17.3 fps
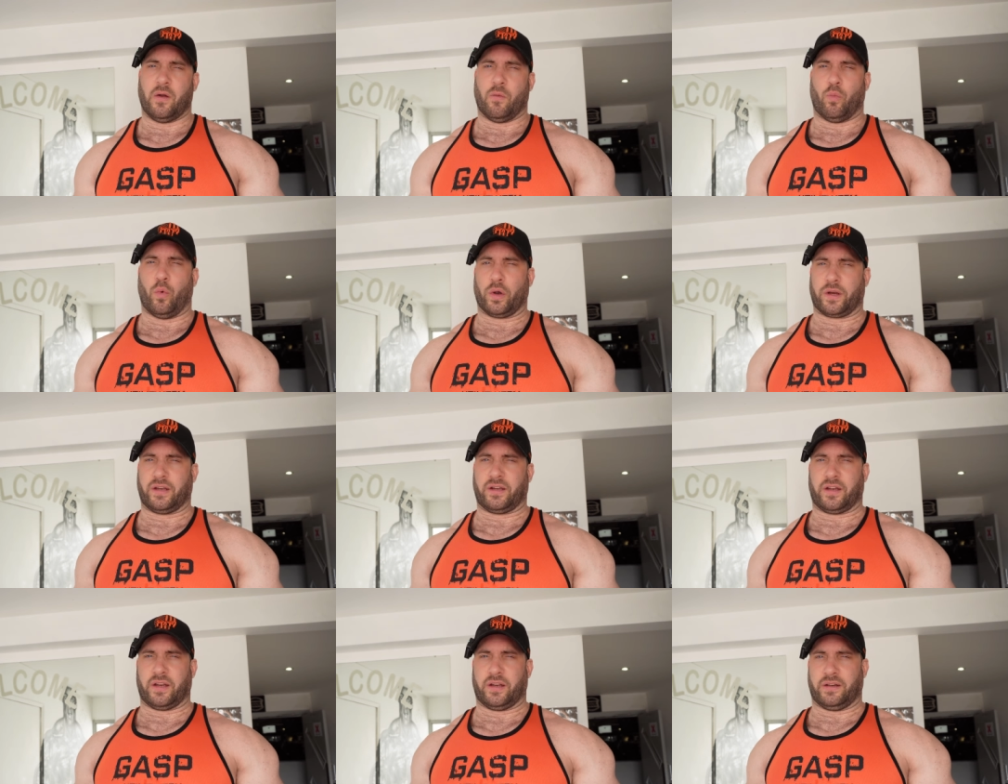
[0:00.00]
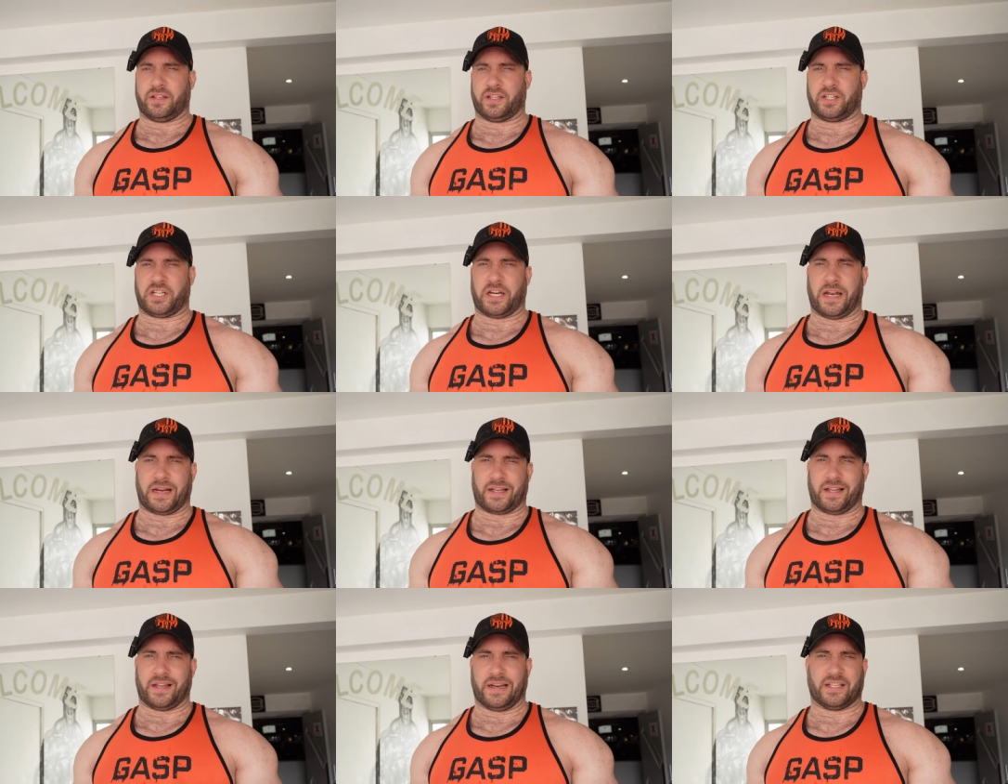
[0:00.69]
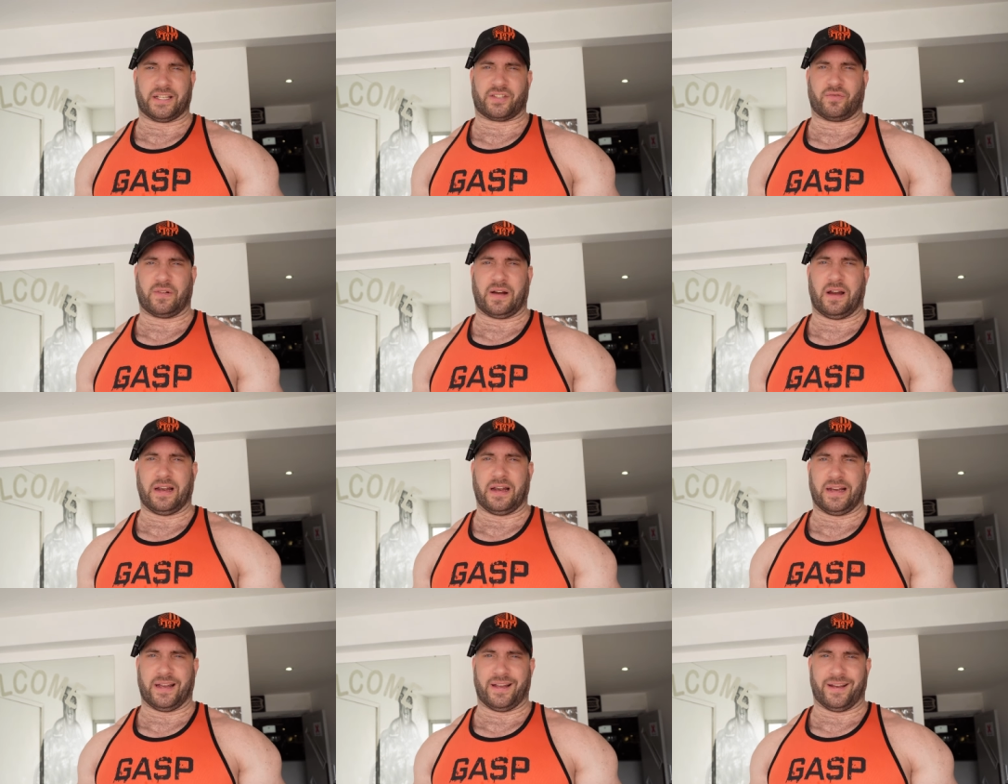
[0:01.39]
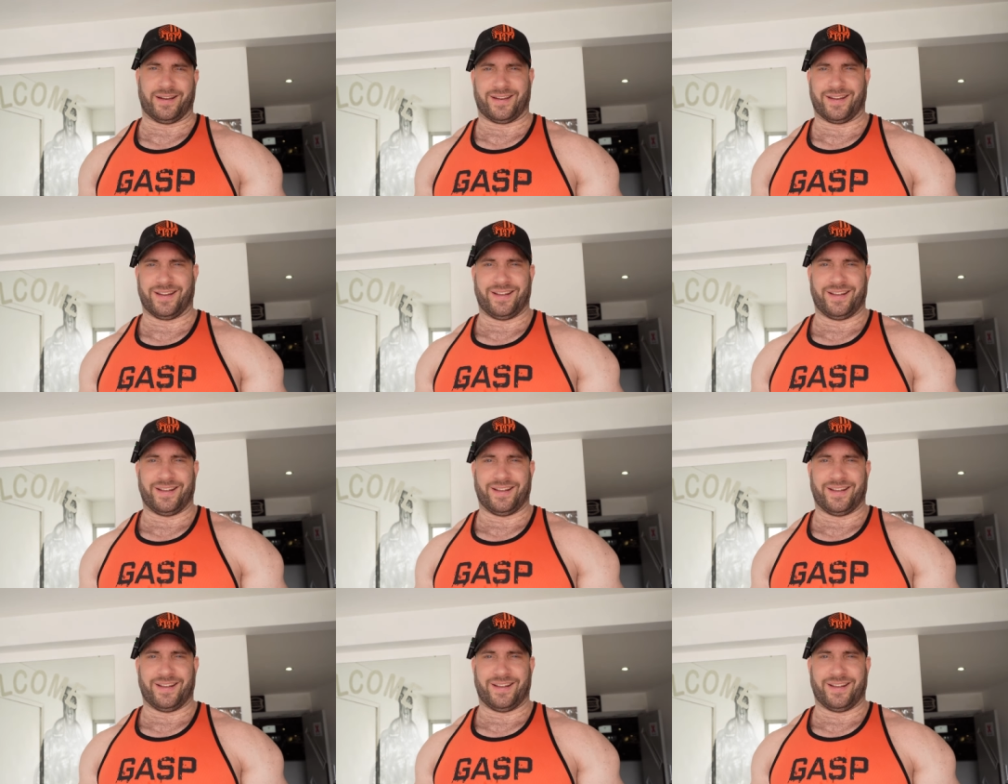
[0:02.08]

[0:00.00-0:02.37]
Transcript: what you do to check that it's right and